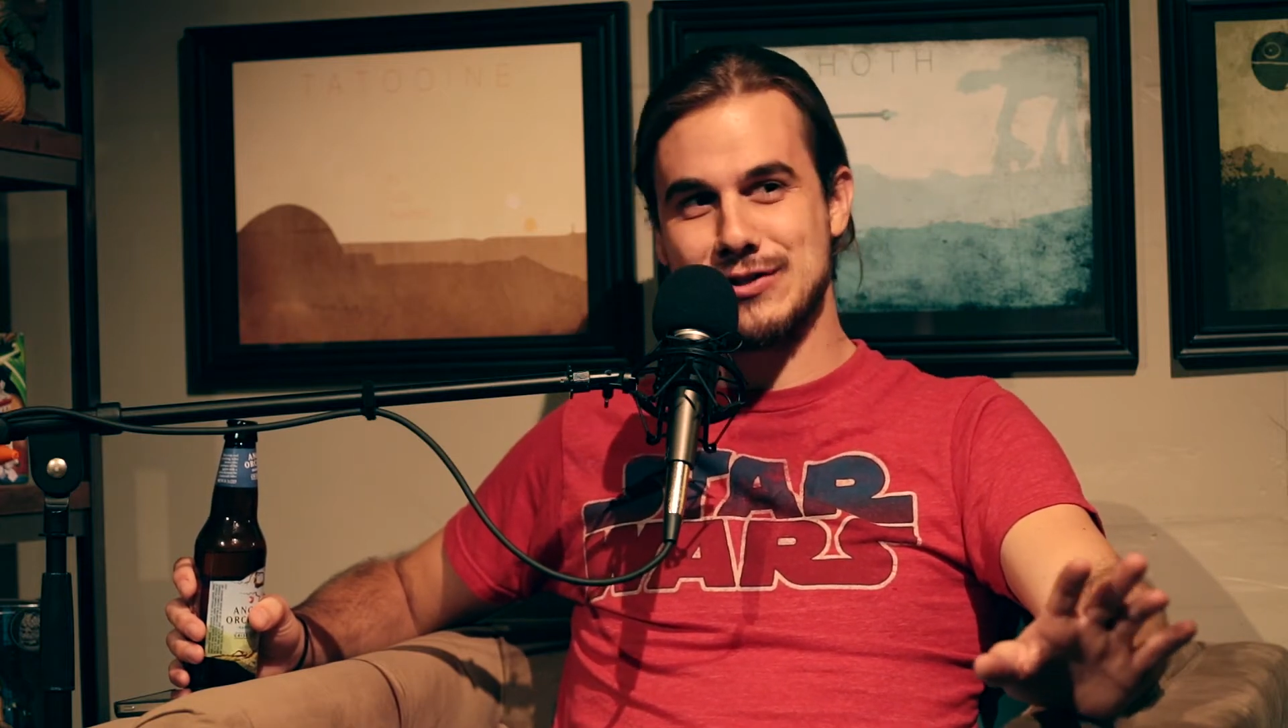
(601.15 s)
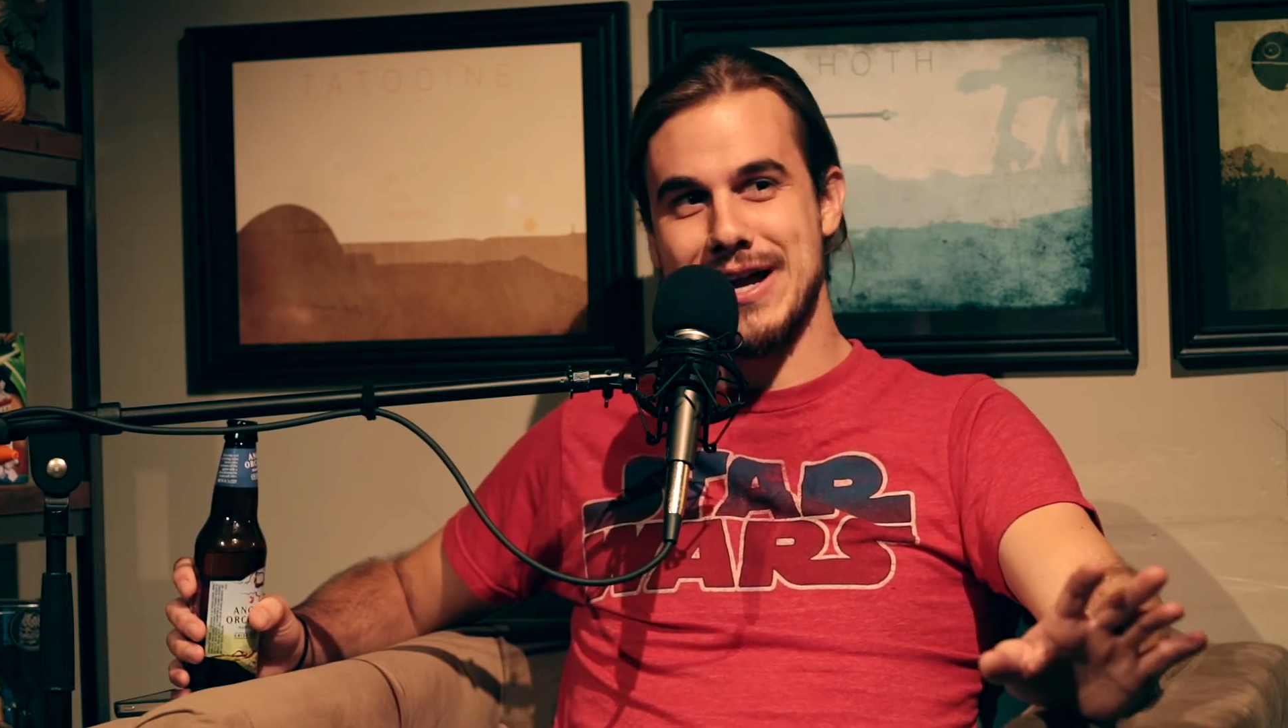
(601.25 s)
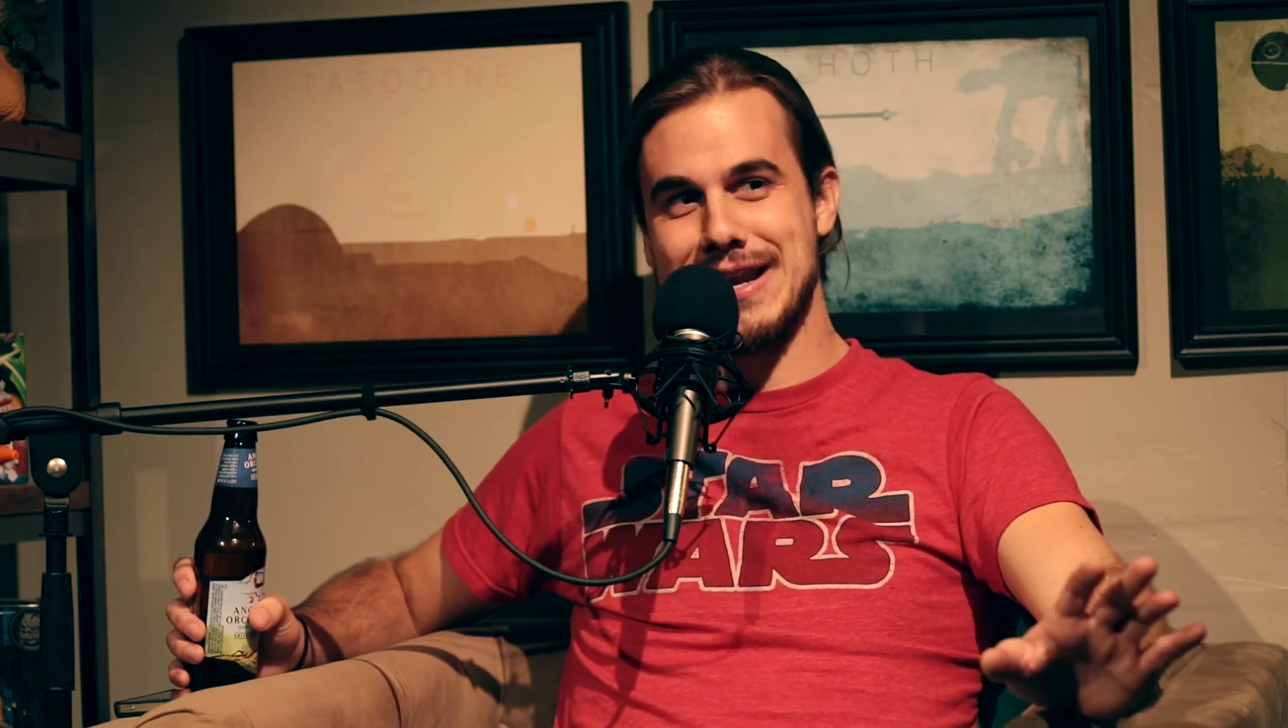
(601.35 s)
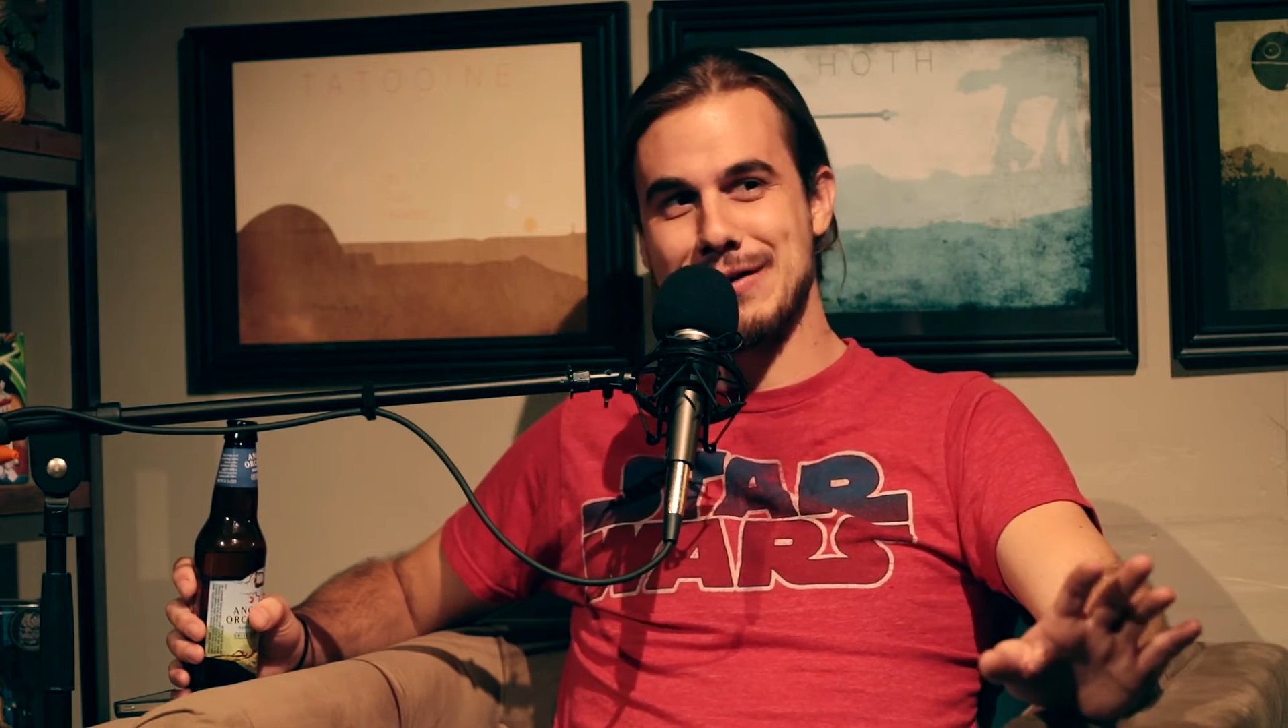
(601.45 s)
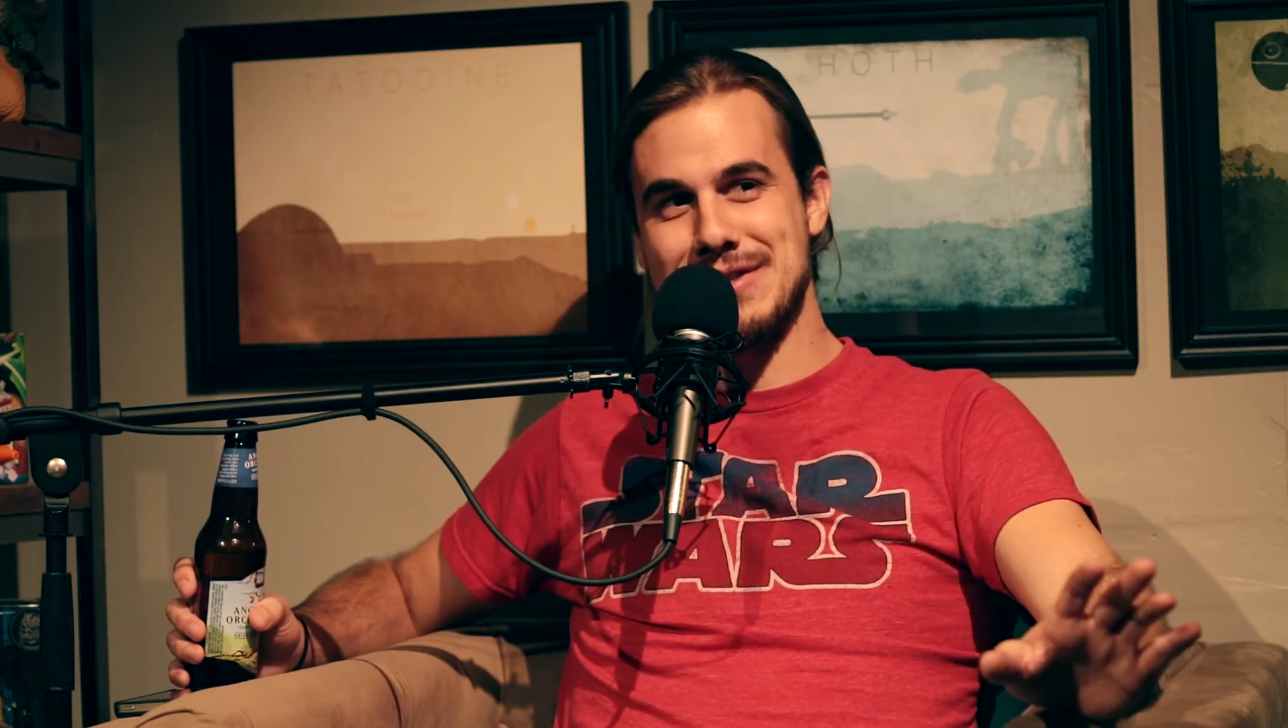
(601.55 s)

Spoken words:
trading